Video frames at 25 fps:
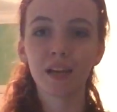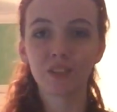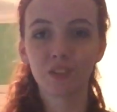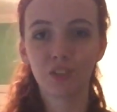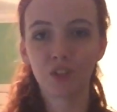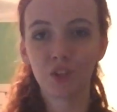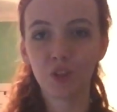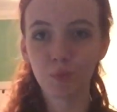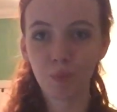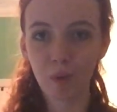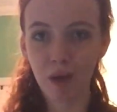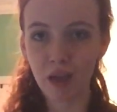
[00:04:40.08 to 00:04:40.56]

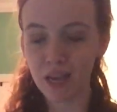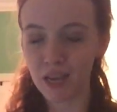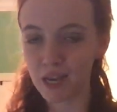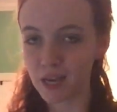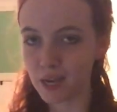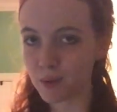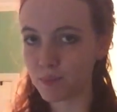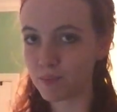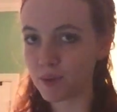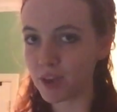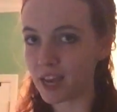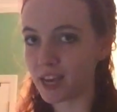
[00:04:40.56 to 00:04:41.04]
as to my
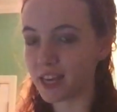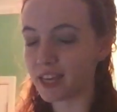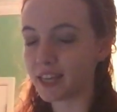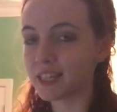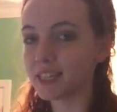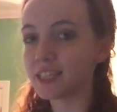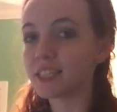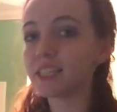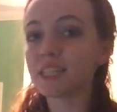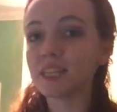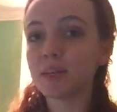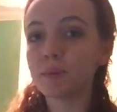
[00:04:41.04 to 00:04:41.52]

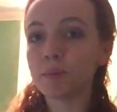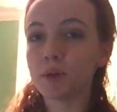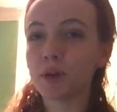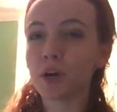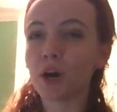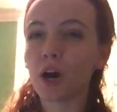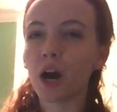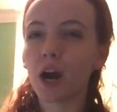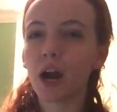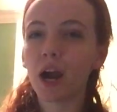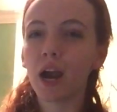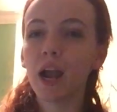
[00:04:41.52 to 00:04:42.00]
May
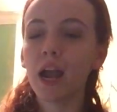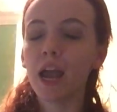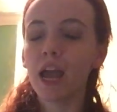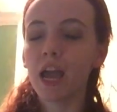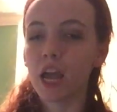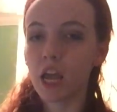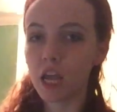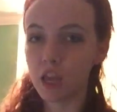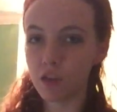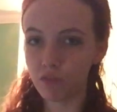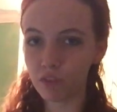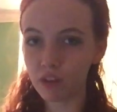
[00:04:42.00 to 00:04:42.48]
TBR.
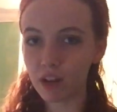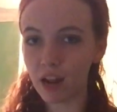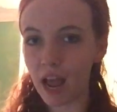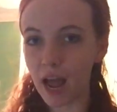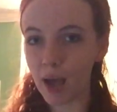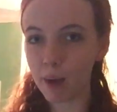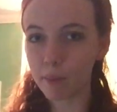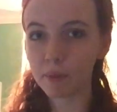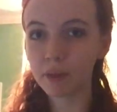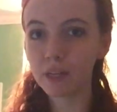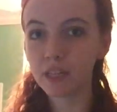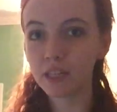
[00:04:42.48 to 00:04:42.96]
If it
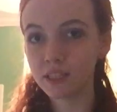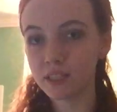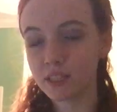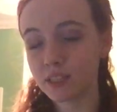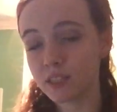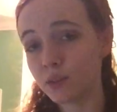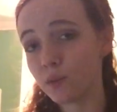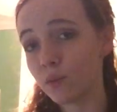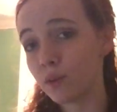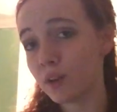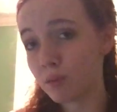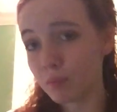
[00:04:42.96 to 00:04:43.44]
happens,
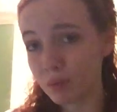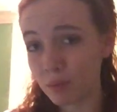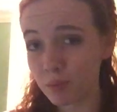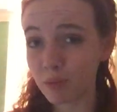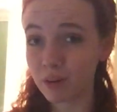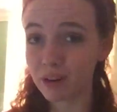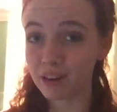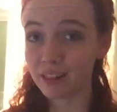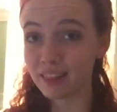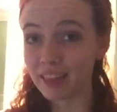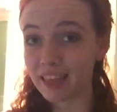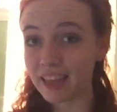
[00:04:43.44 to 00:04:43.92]
it's going to be
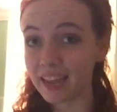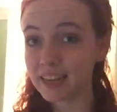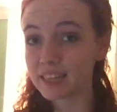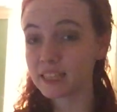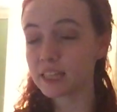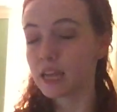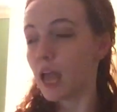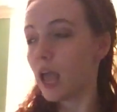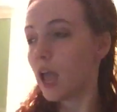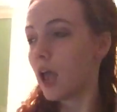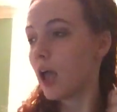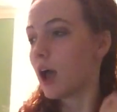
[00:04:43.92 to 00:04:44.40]
pretty
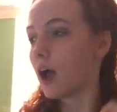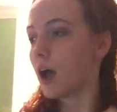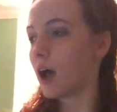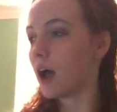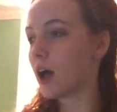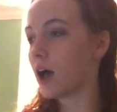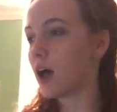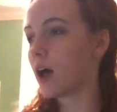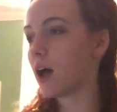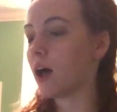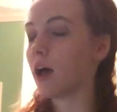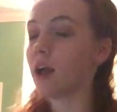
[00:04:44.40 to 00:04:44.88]
late.
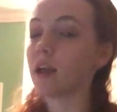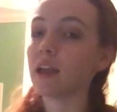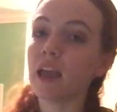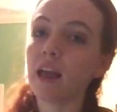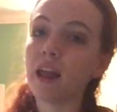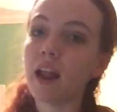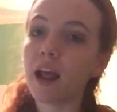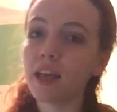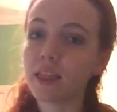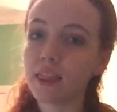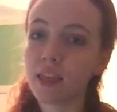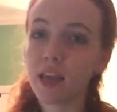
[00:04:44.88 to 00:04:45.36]
Uh,
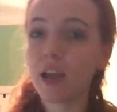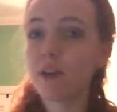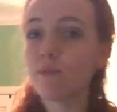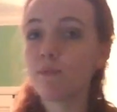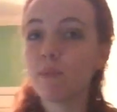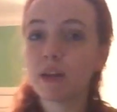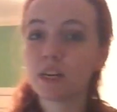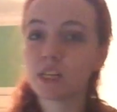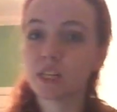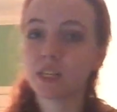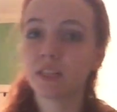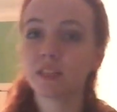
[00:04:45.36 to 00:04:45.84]
again, I think I've
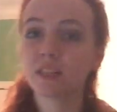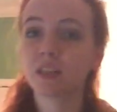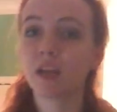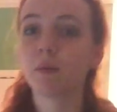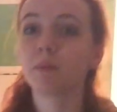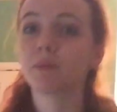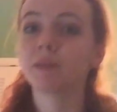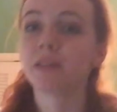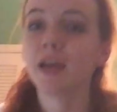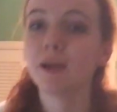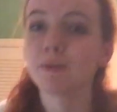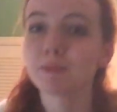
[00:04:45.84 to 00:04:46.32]
mentioned this a
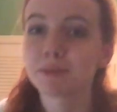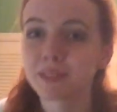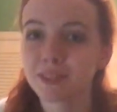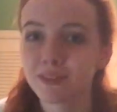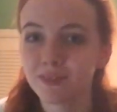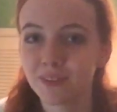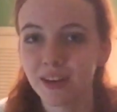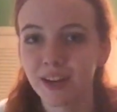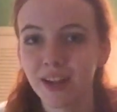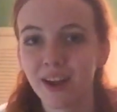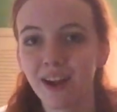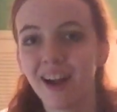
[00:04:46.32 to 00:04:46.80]
couple times in
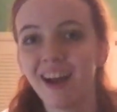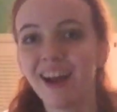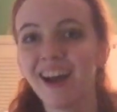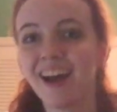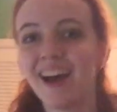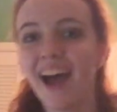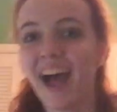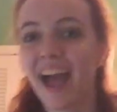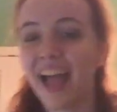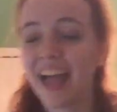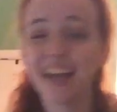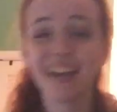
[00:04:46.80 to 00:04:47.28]
this video.
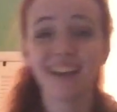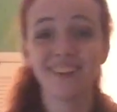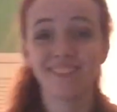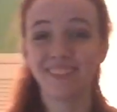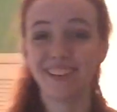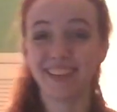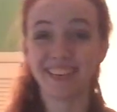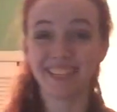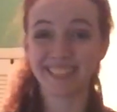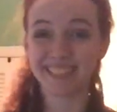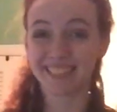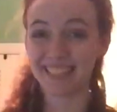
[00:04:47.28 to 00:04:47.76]
Uh, I have
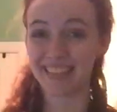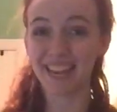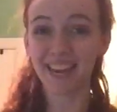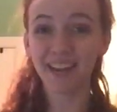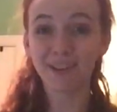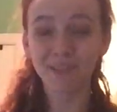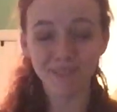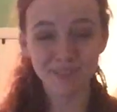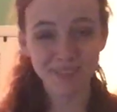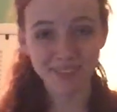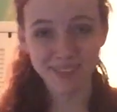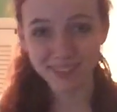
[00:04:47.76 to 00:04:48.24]

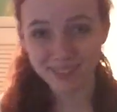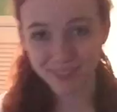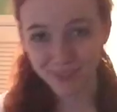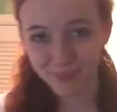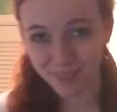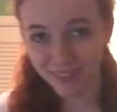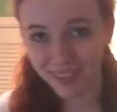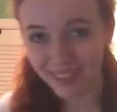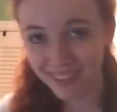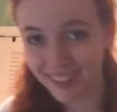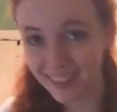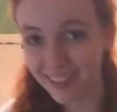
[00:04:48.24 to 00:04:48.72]
exams this
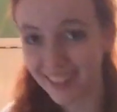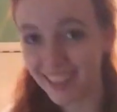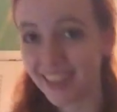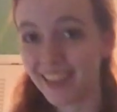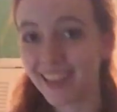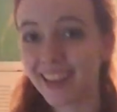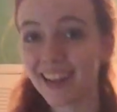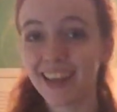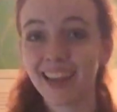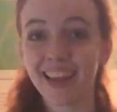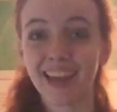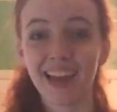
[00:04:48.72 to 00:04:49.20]
month
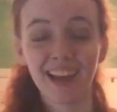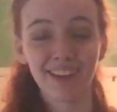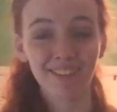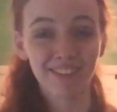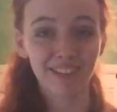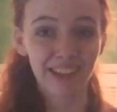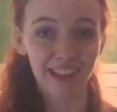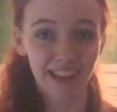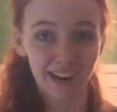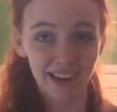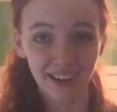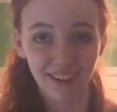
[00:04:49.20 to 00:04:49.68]
and I have
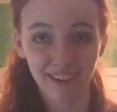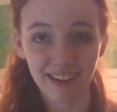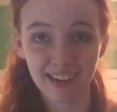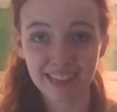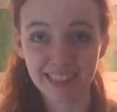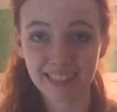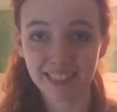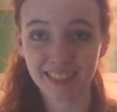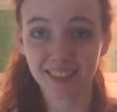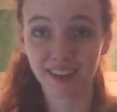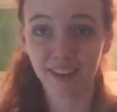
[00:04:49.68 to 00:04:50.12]
a lot of crazy